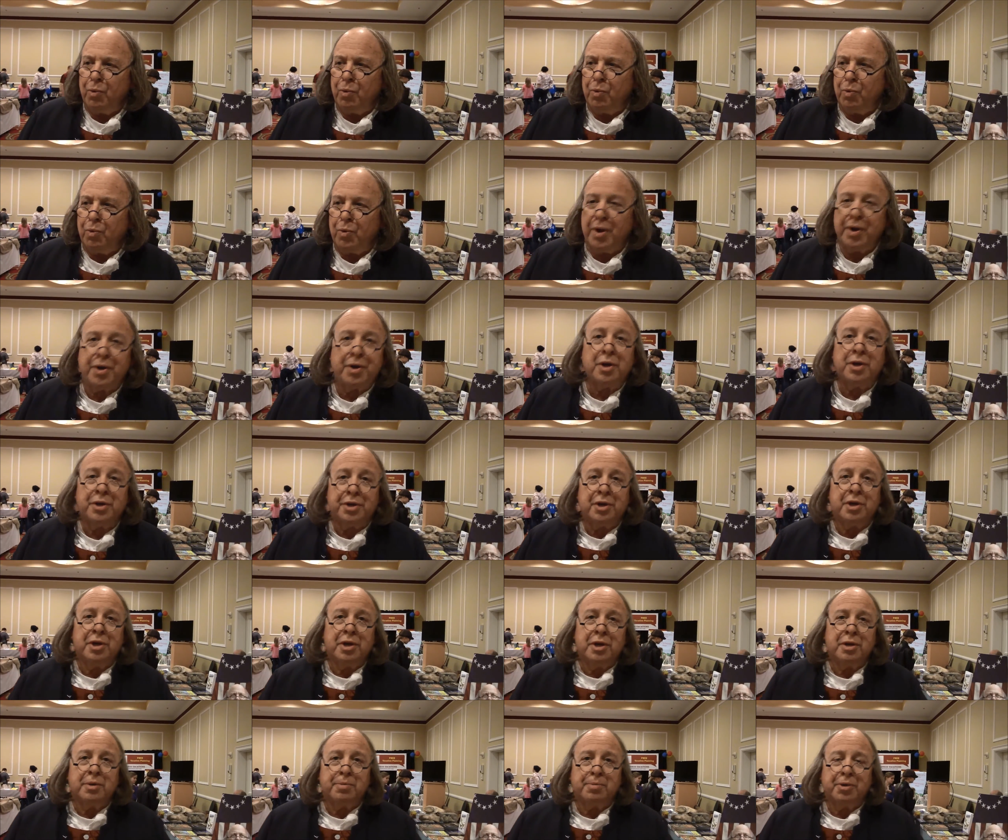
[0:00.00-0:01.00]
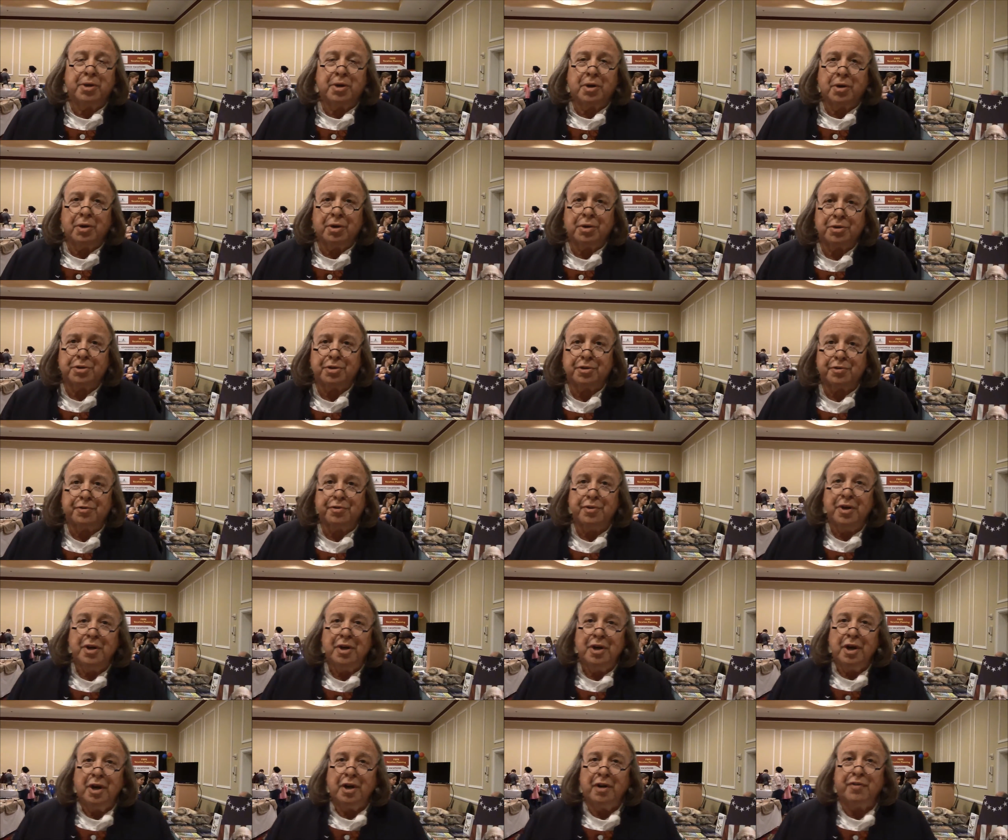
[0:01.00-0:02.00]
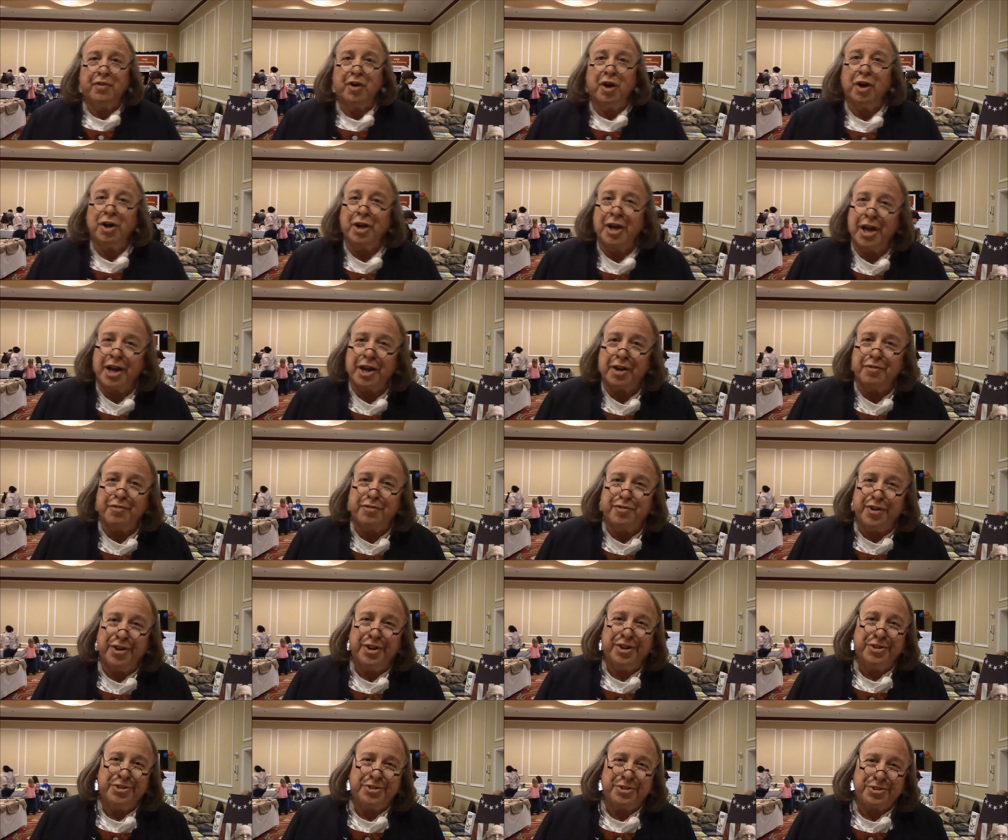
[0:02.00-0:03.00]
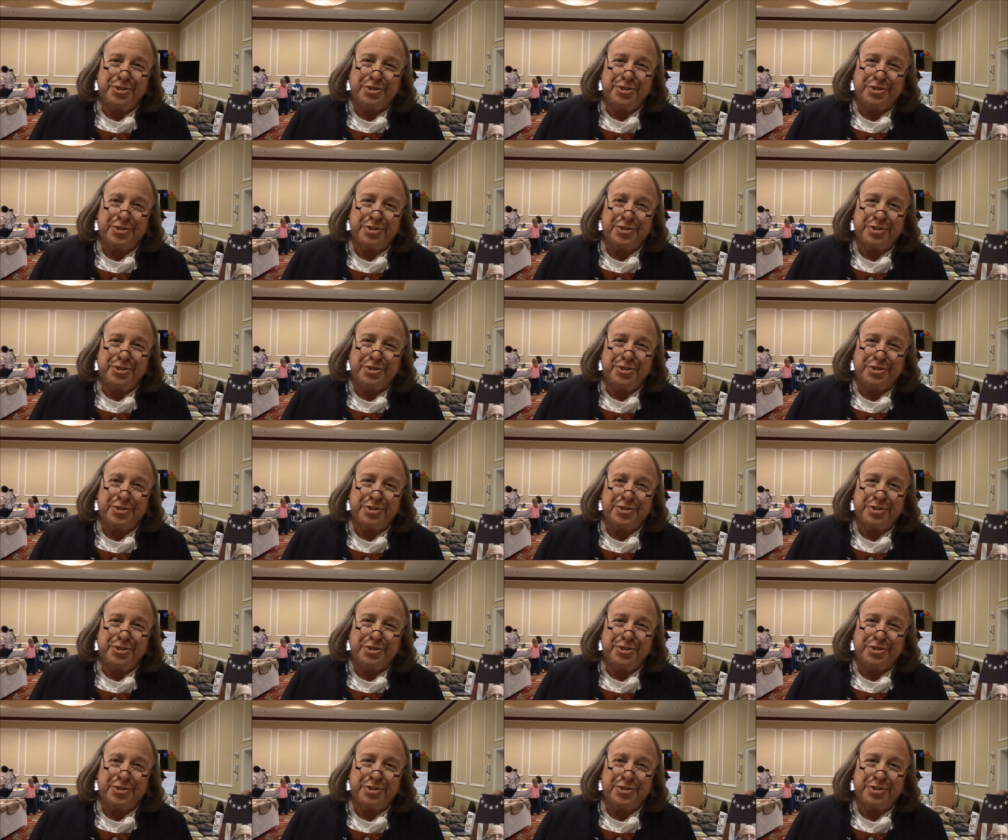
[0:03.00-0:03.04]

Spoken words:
went unheeded because of our lack of funds.